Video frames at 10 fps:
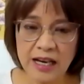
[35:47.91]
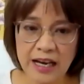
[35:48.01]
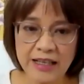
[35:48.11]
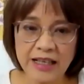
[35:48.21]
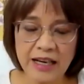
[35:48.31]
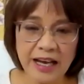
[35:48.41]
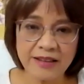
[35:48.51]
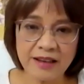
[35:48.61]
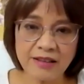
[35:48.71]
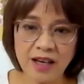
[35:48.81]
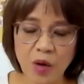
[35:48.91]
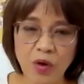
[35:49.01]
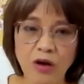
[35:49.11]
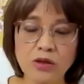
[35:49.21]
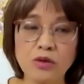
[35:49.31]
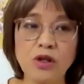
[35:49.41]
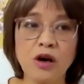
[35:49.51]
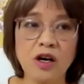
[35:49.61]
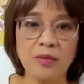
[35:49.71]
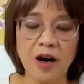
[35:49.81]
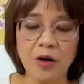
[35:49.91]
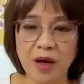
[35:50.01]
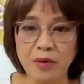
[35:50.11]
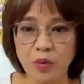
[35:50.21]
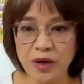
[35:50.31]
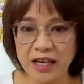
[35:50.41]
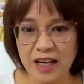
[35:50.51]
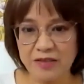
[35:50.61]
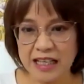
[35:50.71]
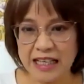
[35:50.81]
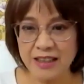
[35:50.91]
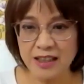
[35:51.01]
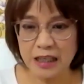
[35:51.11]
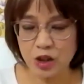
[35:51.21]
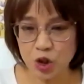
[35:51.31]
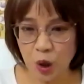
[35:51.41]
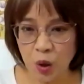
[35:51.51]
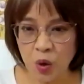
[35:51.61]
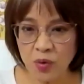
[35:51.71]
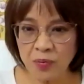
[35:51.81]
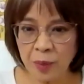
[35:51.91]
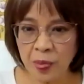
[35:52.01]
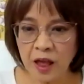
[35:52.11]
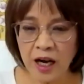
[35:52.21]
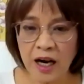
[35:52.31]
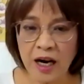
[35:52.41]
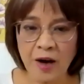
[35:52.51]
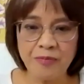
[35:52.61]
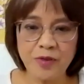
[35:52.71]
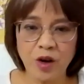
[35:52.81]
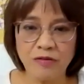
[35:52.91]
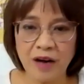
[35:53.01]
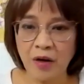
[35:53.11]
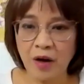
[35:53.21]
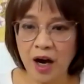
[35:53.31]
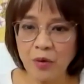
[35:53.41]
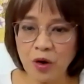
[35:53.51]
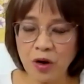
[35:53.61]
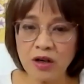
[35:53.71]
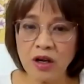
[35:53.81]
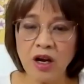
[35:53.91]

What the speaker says: And then at that time, we also talk about maybe we can have an internet show of our artwork,